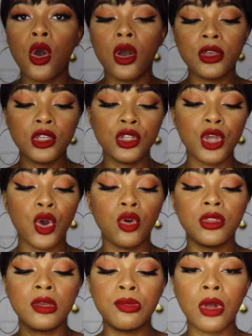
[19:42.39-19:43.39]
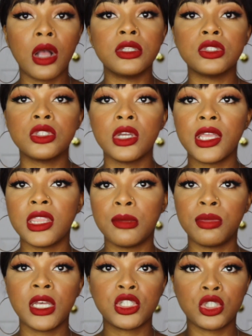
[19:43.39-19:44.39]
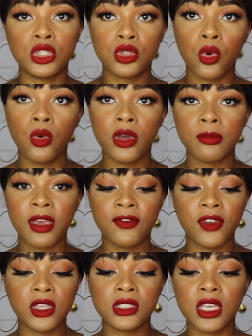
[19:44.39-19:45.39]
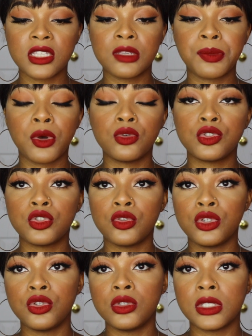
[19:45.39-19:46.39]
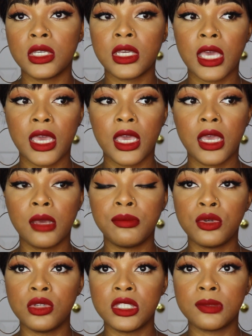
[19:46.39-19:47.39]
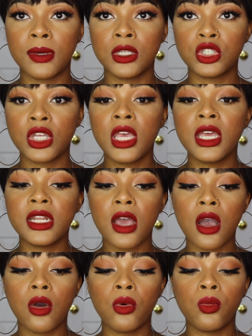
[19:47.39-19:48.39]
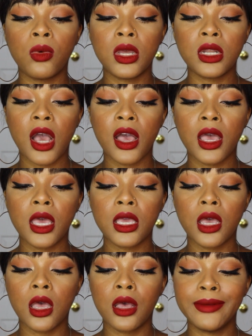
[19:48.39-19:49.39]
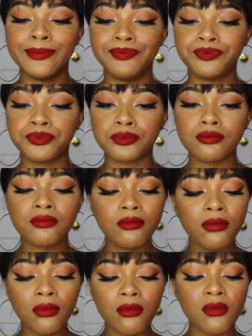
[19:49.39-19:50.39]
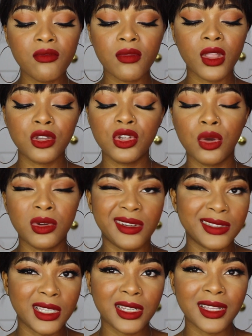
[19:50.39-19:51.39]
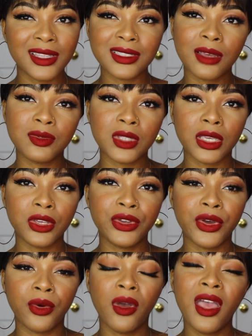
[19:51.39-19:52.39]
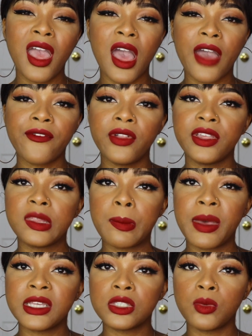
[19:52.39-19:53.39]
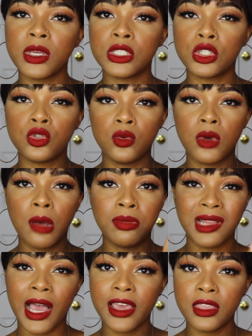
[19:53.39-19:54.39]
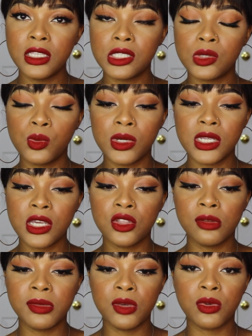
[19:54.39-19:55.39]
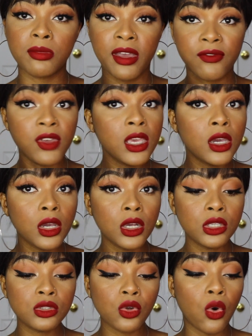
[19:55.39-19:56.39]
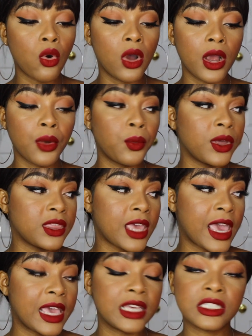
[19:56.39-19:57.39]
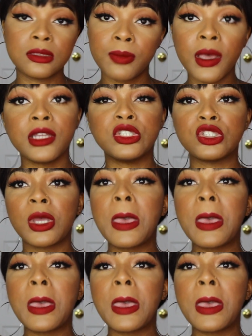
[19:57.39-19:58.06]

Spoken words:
you know, the bronzer and the blushes on my face as opposed to using a beauty sponge. Now when I you know, when I was looking at this, I was like, you know, I feel like the best way to apply this would either be with my fingers or with a sponge.